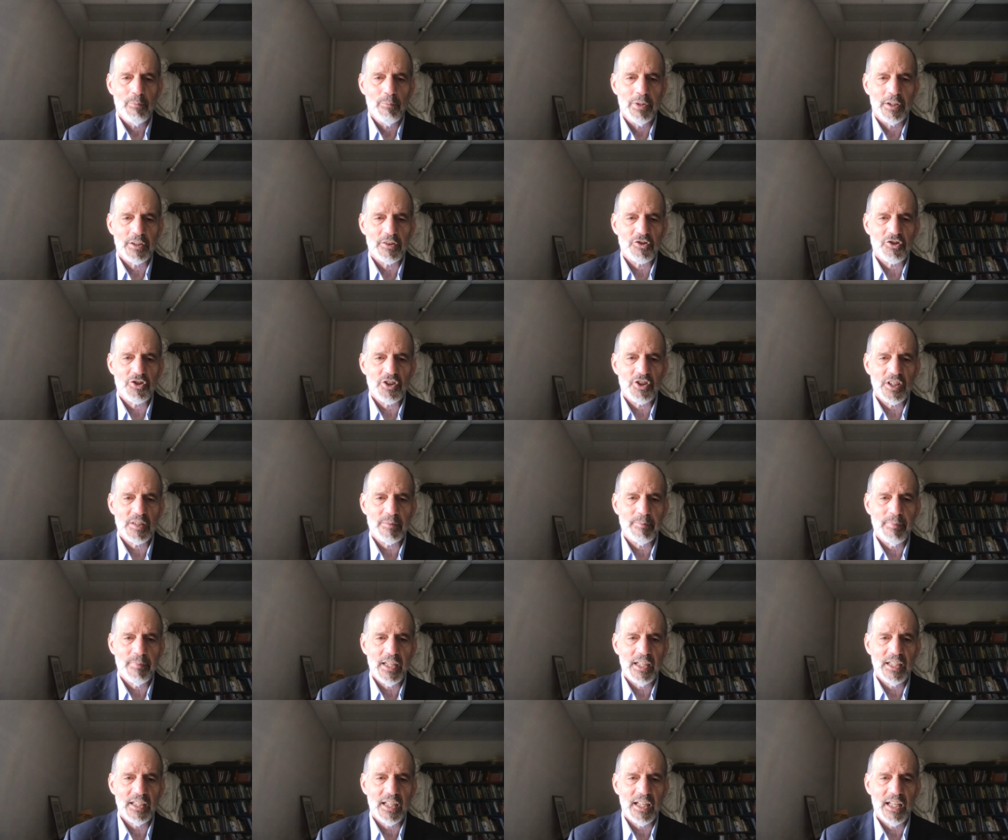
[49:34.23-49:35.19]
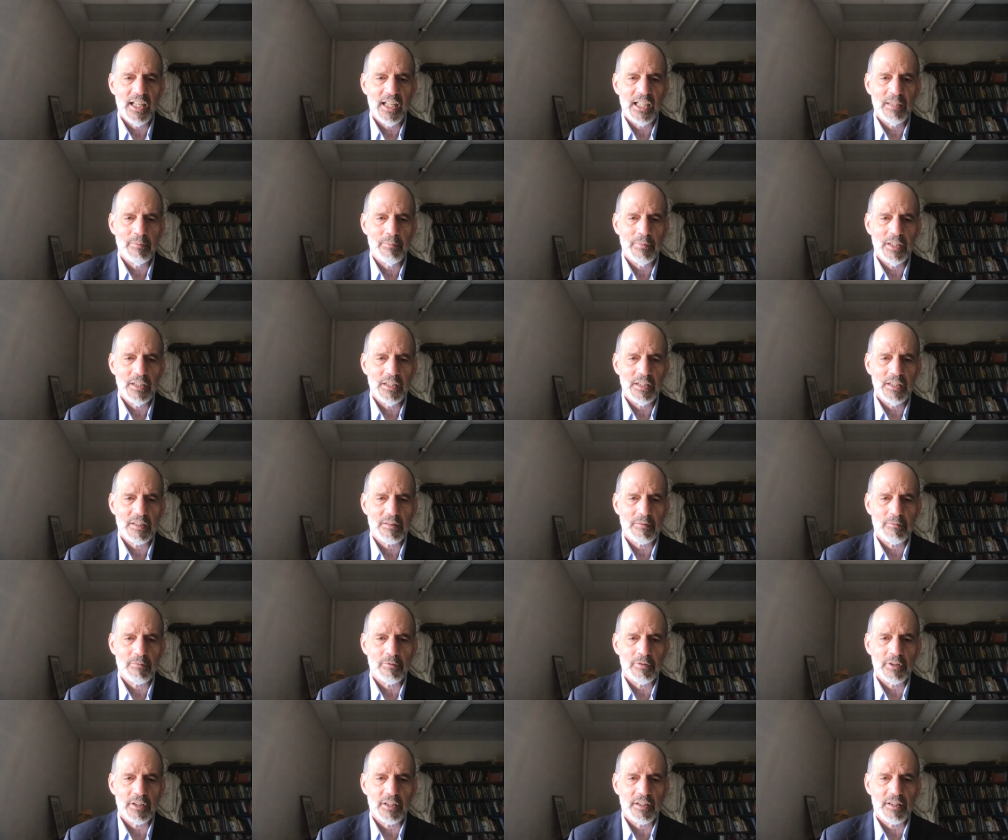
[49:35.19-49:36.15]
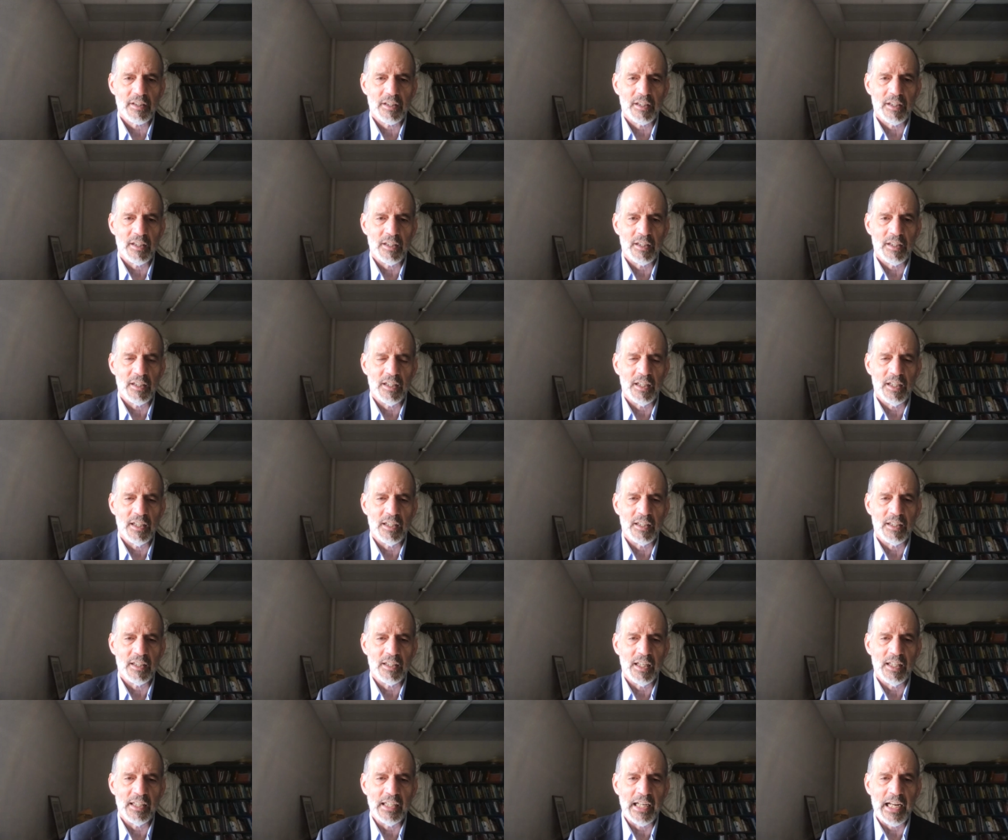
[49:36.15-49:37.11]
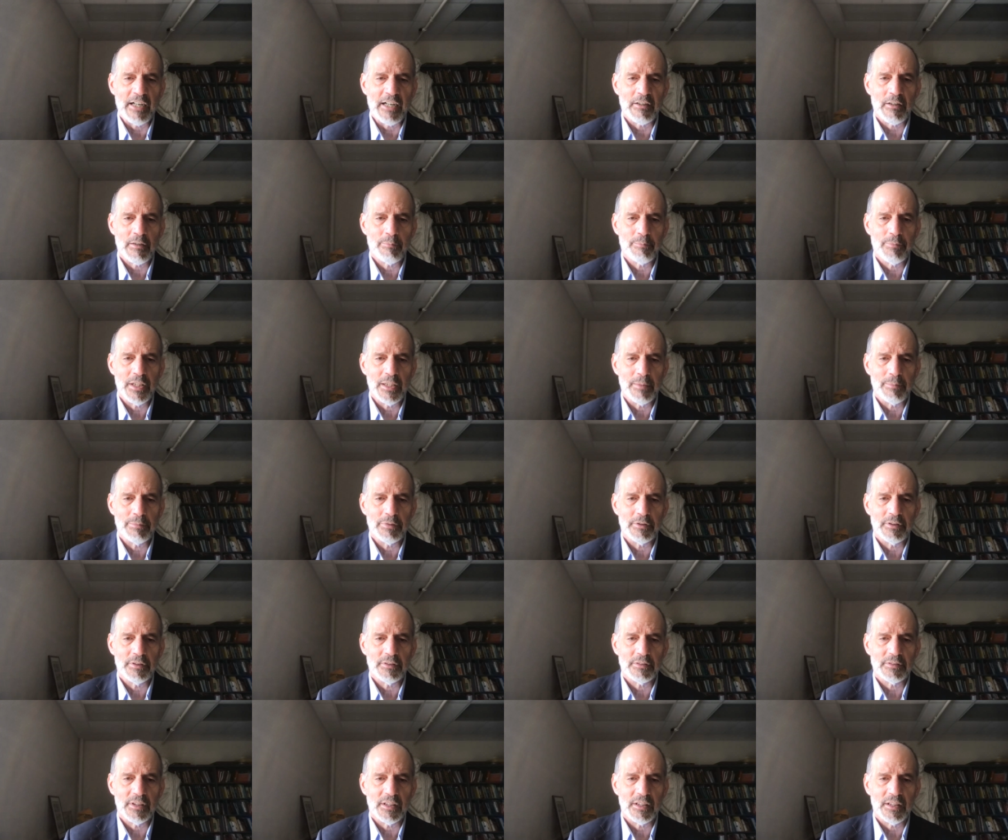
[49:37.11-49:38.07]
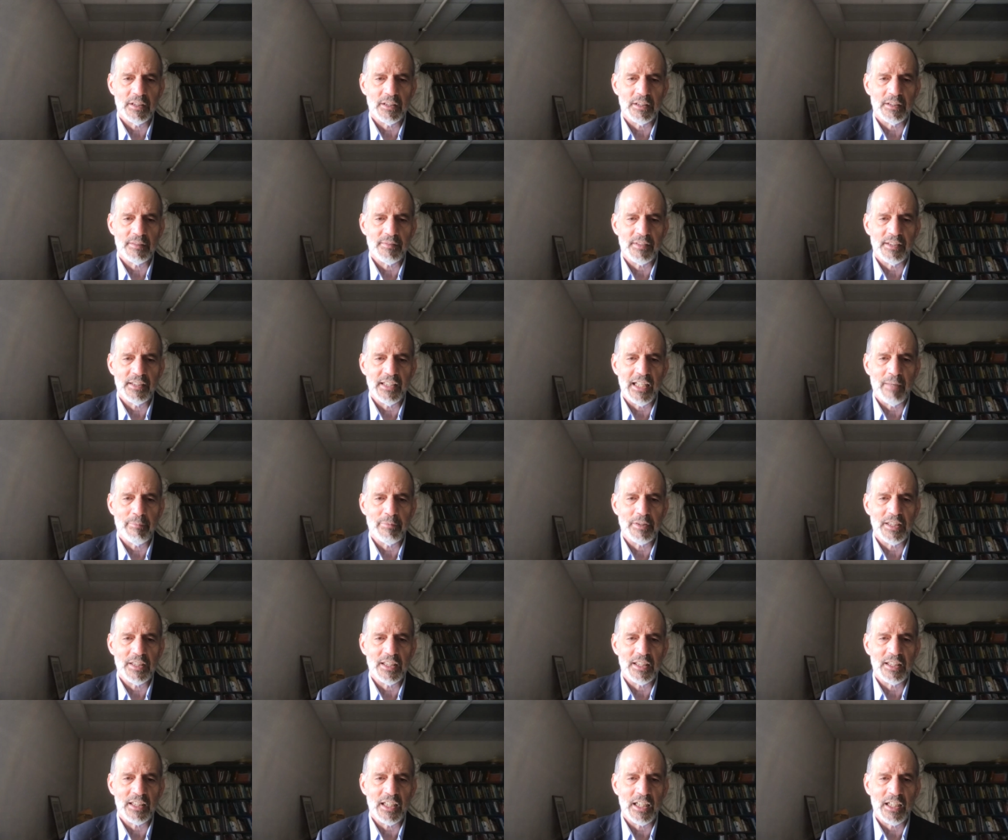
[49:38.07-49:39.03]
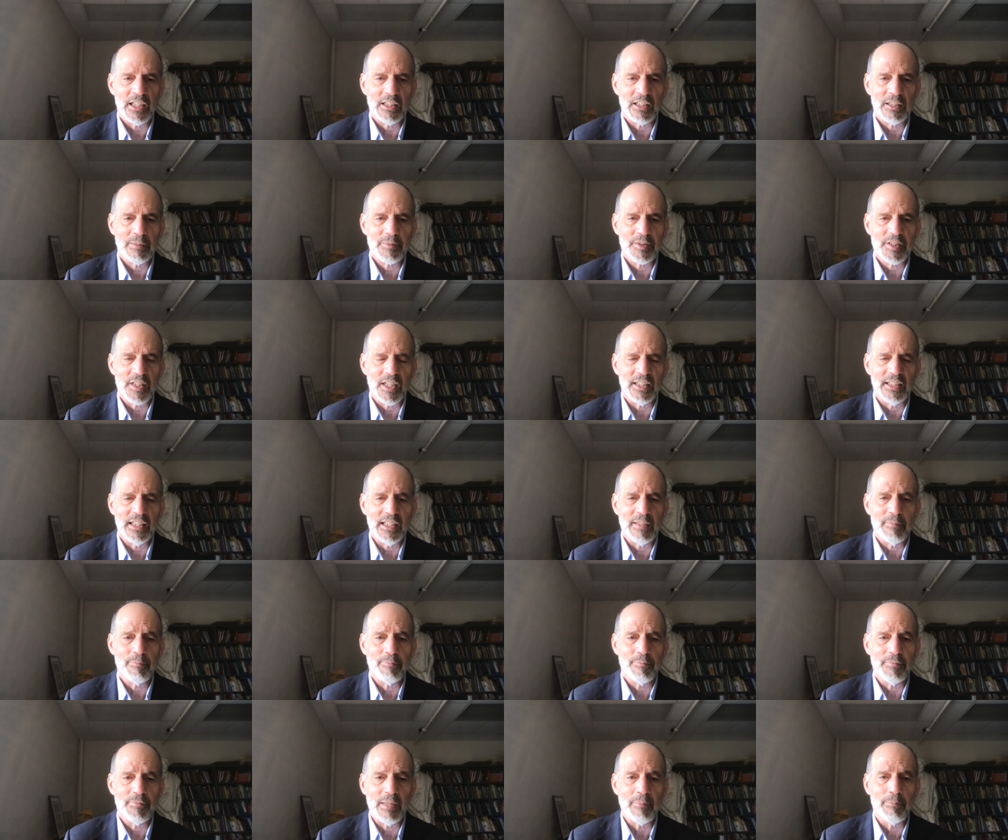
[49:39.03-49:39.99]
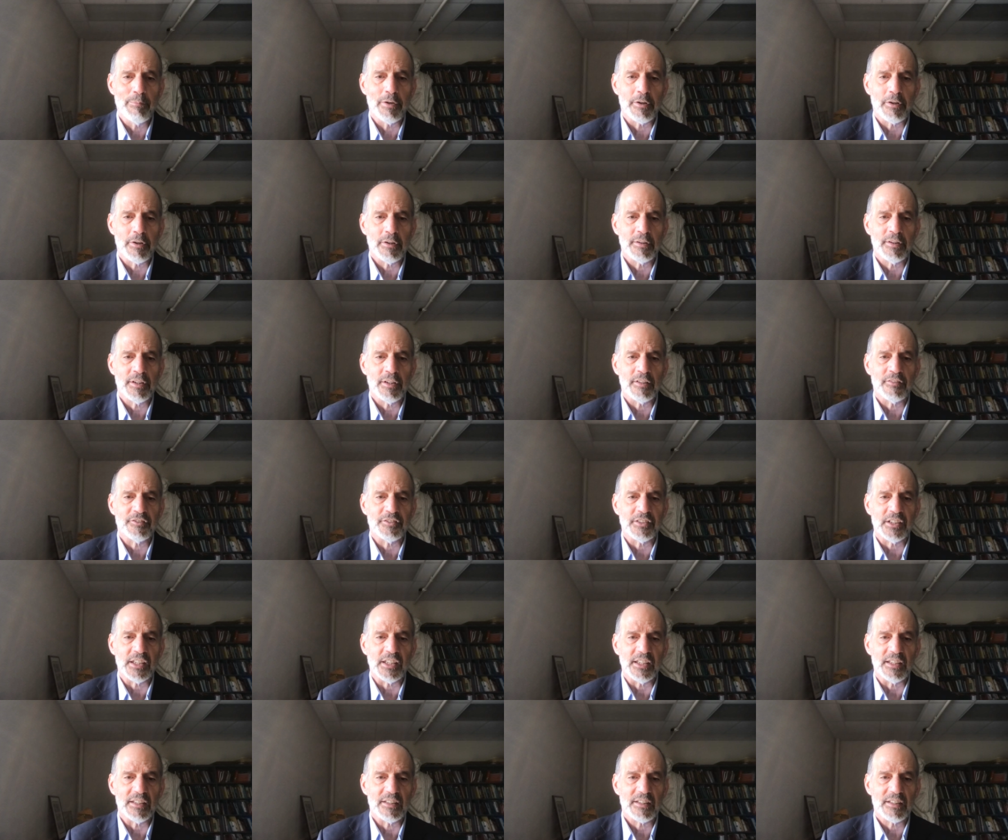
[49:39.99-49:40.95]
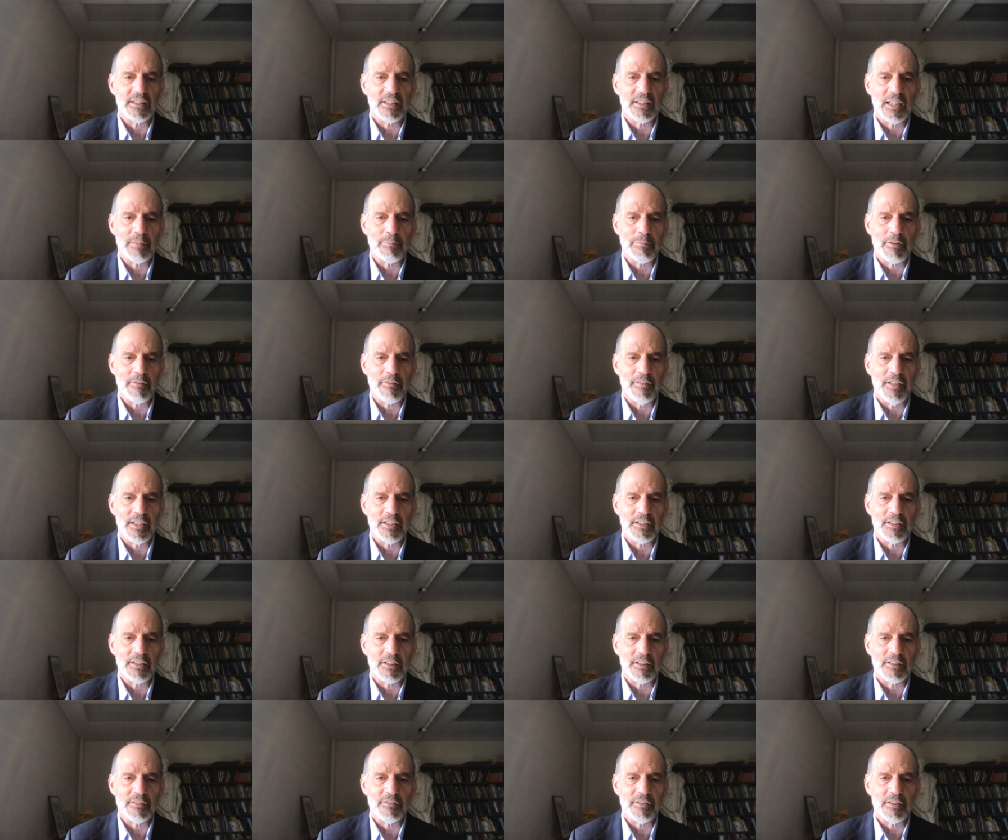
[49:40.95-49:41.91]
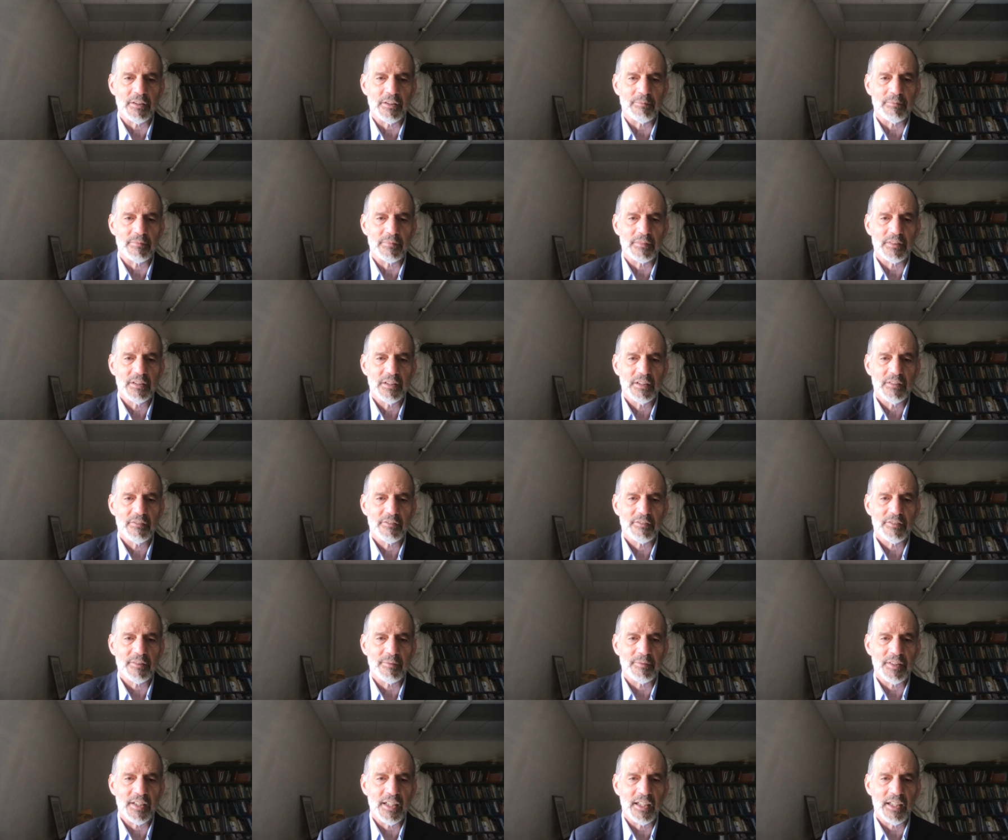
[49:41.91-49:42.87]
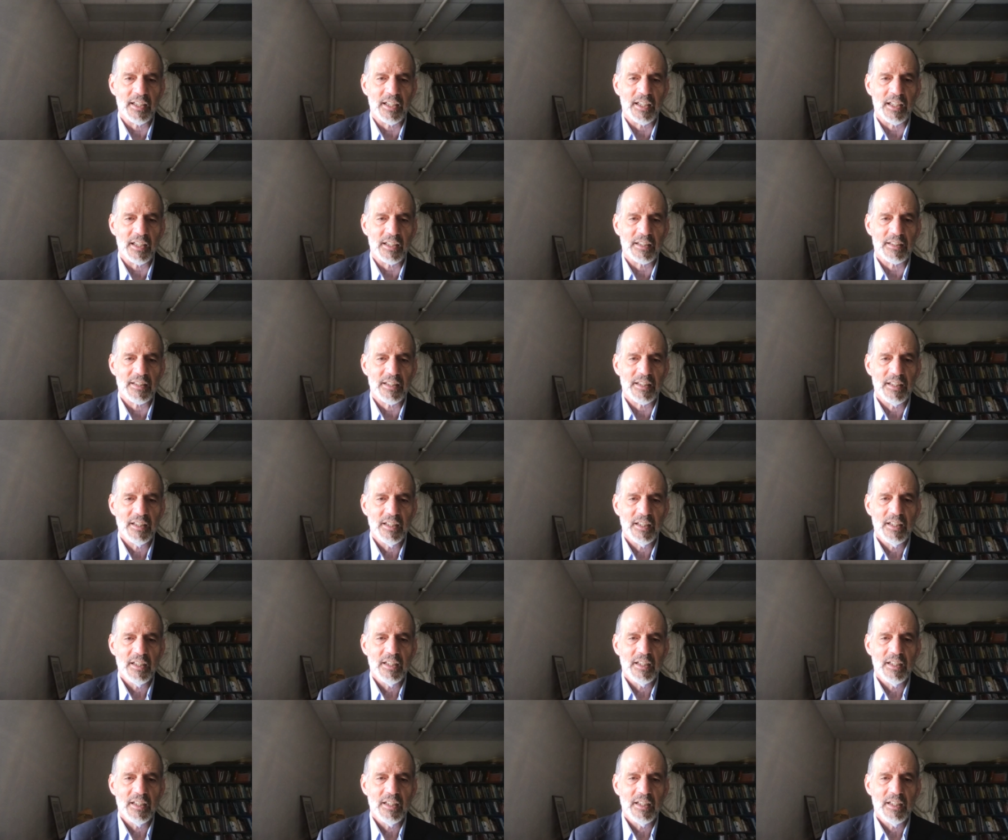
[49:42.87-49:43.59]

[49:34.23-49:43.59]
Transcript: But she's made enemies with an Arab people, the Nabatean Arabs, and they burn the fleet and prevent her from taking it.